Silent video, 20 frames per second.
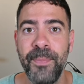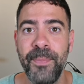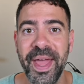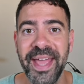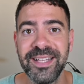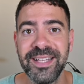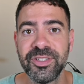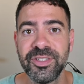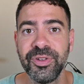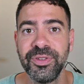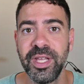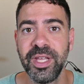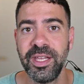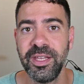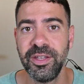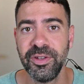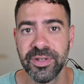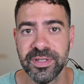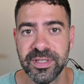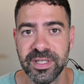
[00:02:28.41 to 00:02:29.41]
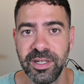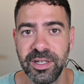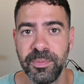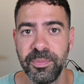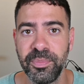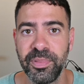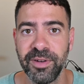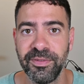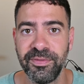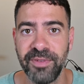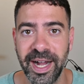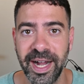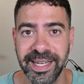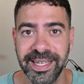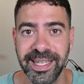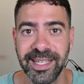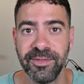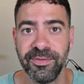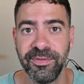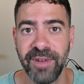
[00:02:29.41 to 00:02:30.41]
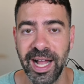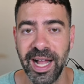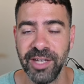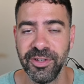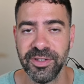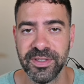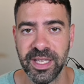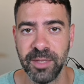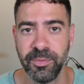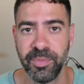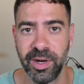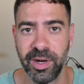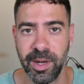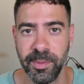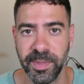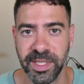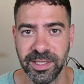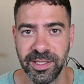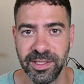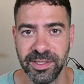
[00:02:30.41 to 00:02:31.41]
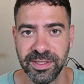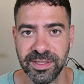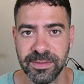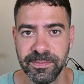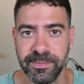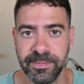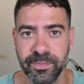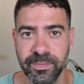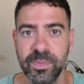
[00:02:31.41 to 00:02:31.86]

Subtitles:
based on the user provided values and parameters.